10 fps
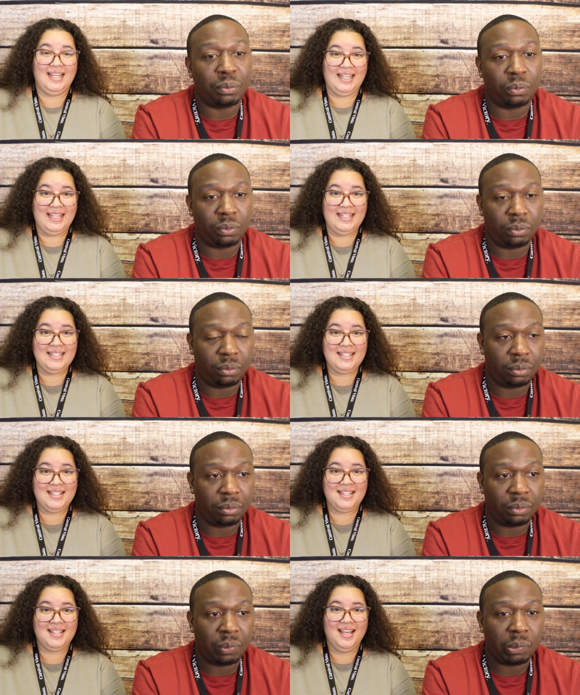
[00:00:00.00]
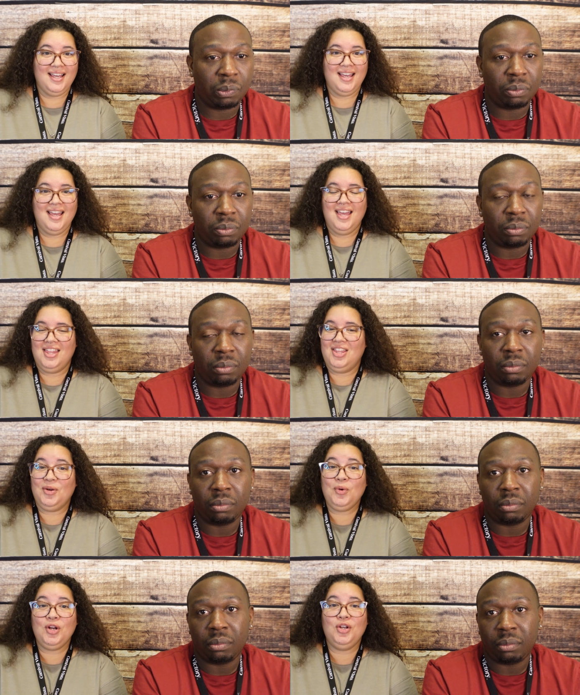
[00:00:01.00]
Speaker 1: tickets. There
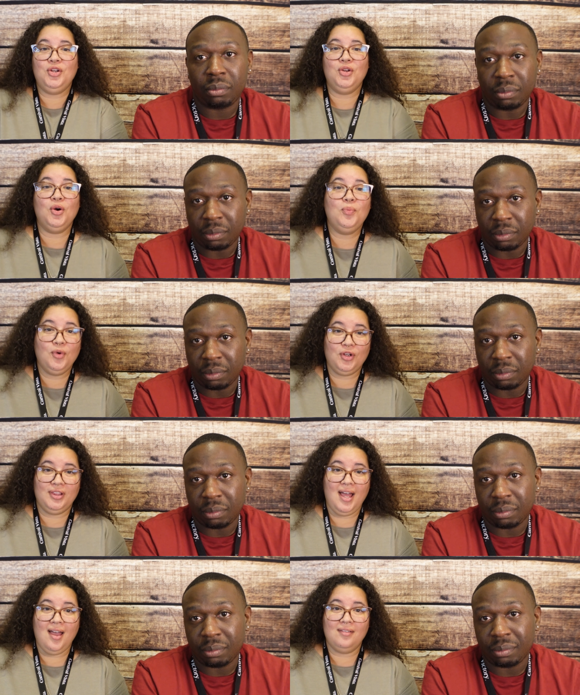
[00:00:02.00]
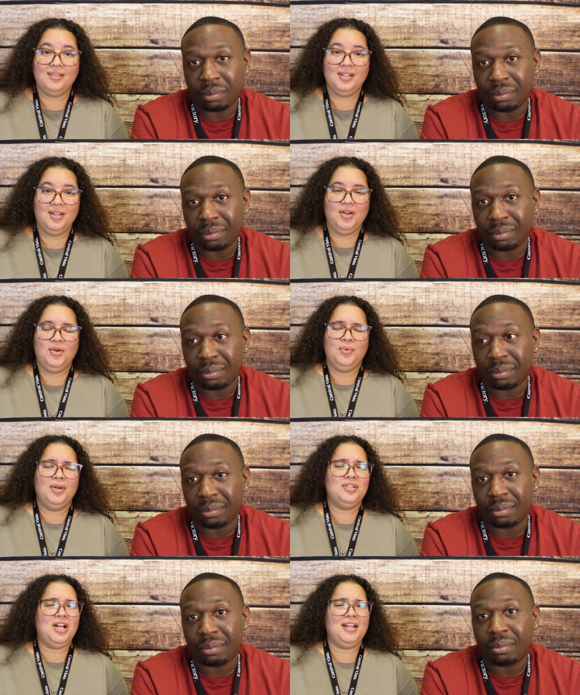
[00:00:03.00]
were no more left. We
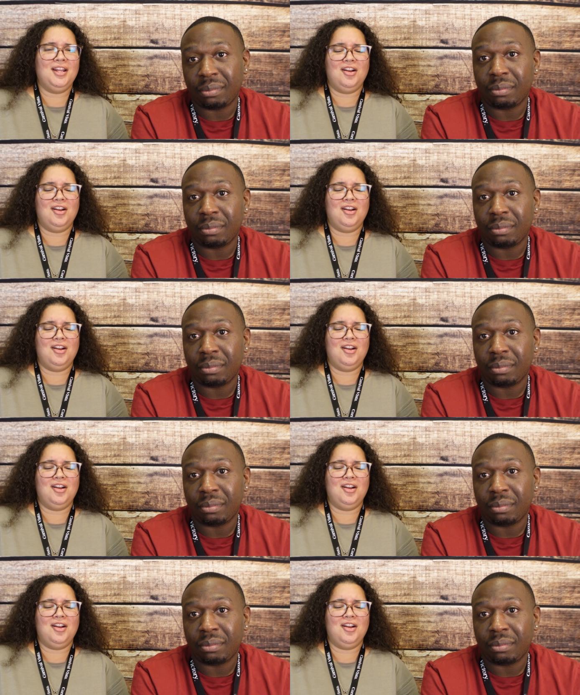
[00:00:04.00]
were trying to get